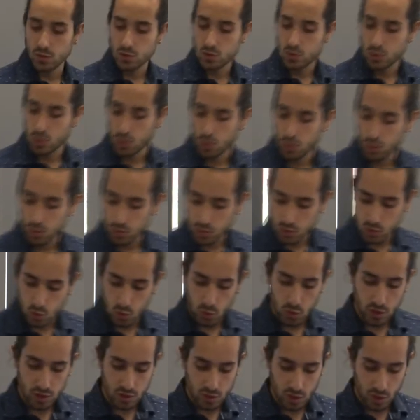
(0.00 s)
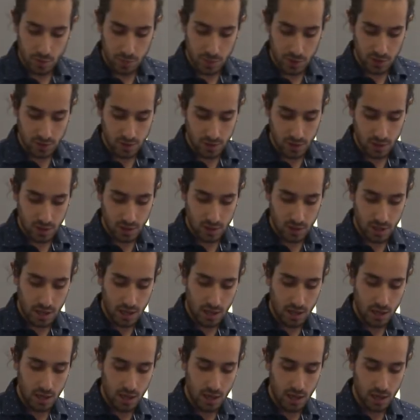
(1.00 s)
to, to interpret uh,
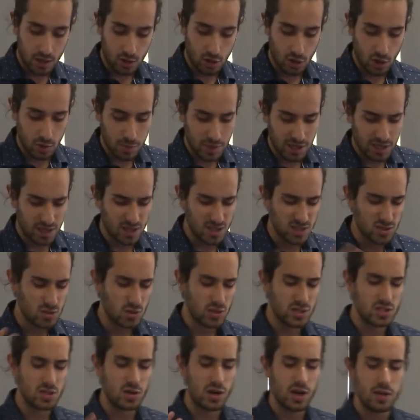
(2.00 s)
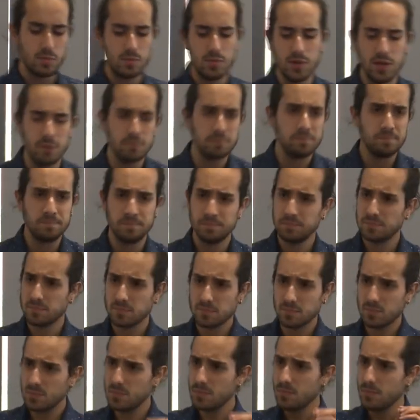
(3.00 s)
economic history. So let me
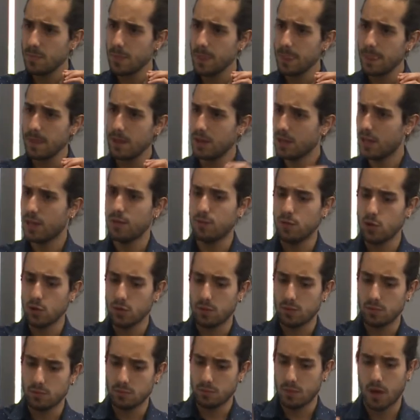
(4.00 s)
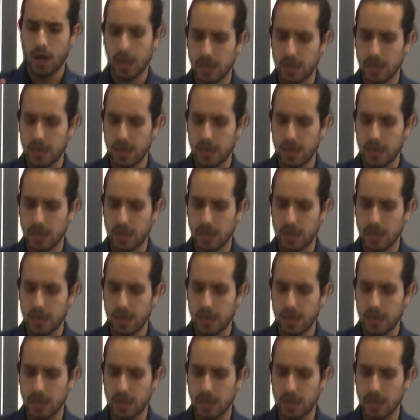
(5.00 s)
give you a